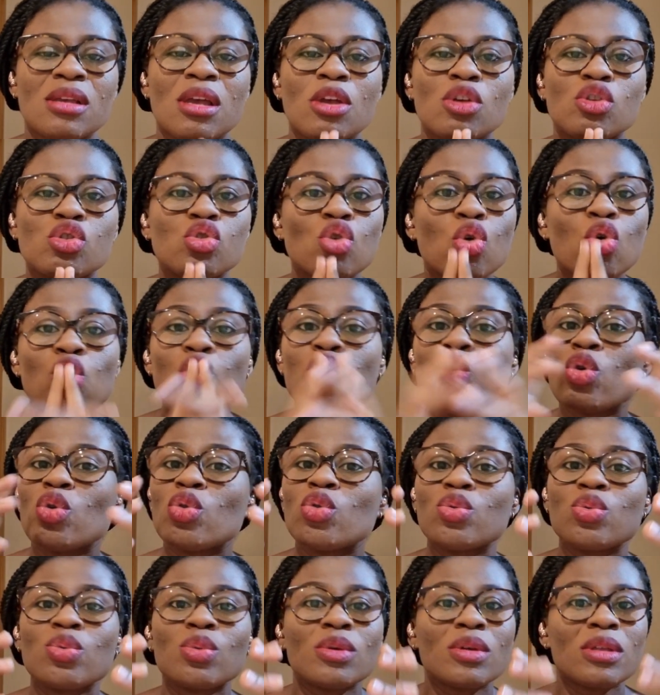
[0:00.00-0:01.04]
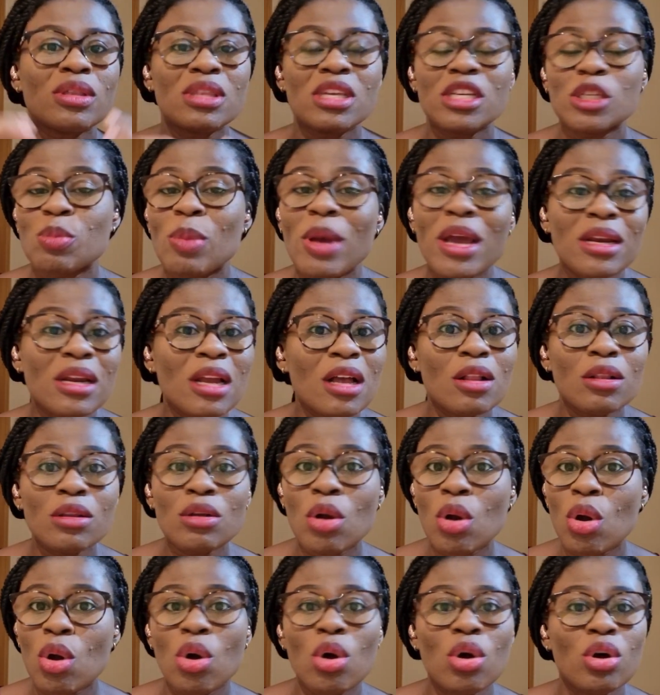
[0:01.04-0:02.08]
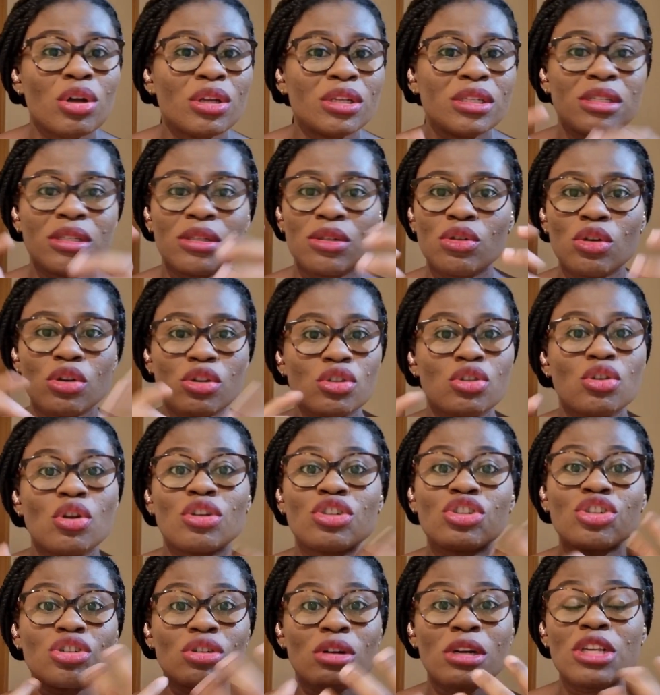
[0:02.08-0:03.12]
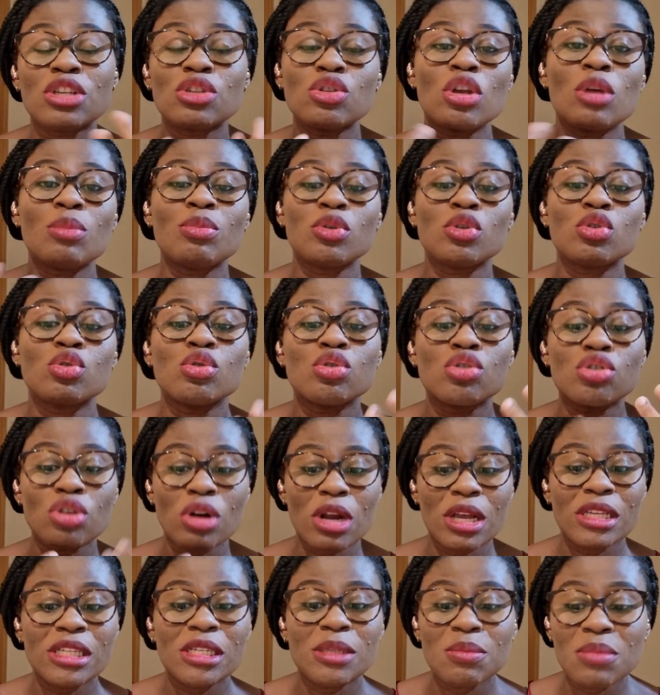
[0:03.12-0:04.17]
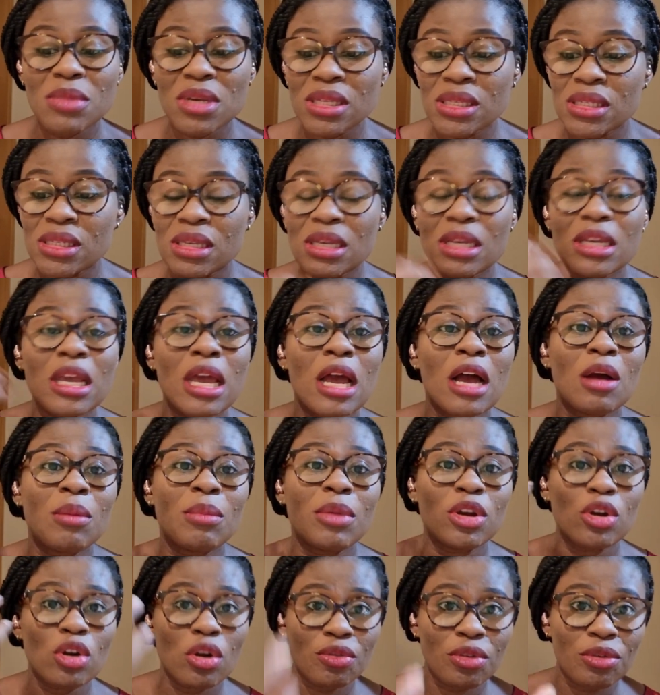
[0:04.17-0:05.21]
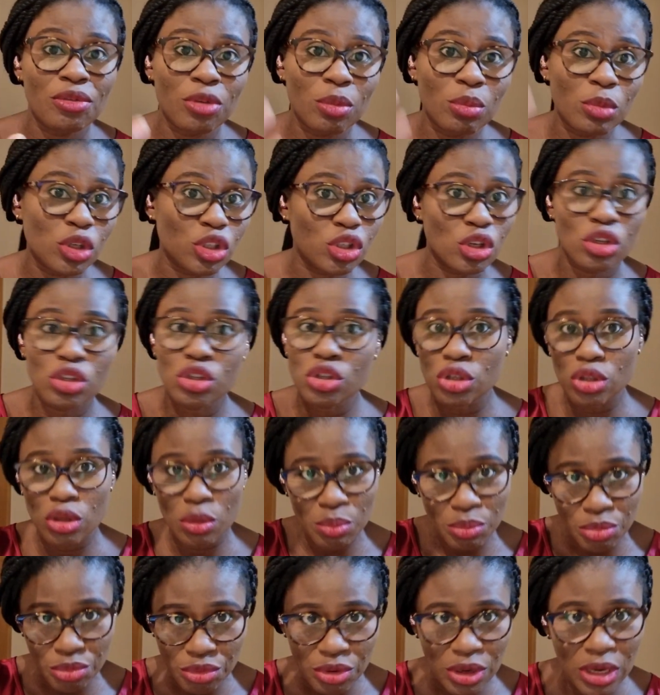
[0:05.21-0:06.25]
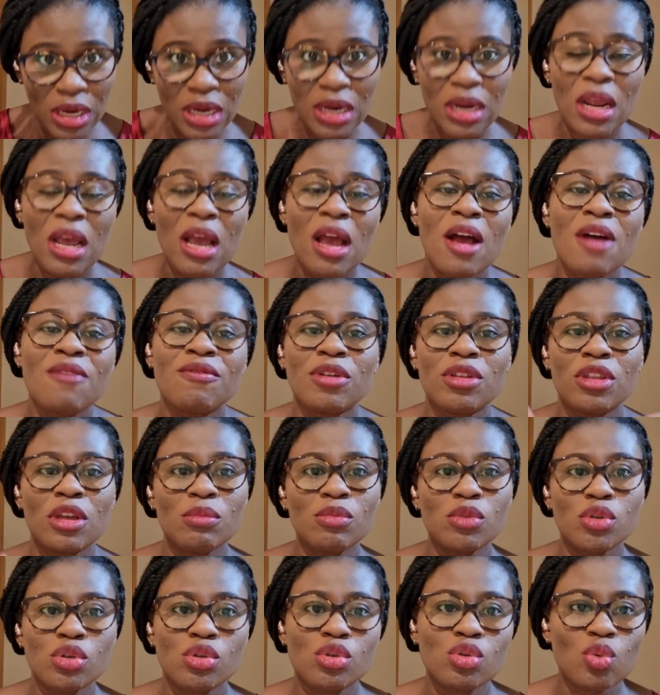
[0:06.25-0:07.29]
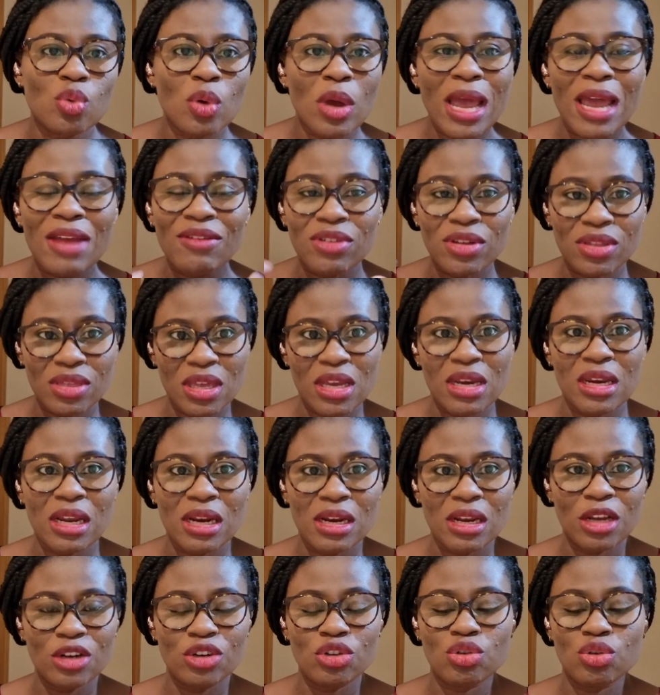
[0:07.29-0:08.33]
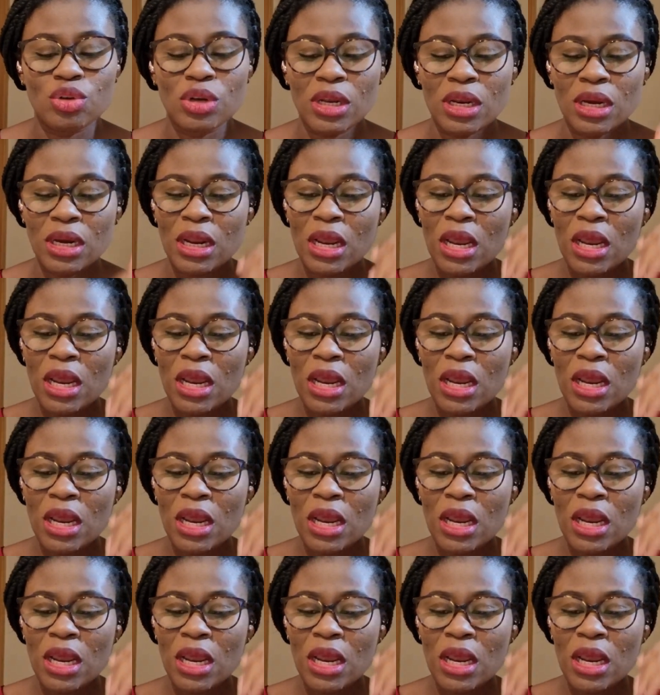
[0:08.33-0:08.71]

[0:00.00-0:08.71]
So the spinal cord is not able to transmit enough information to the brain for them to do everything they are doing.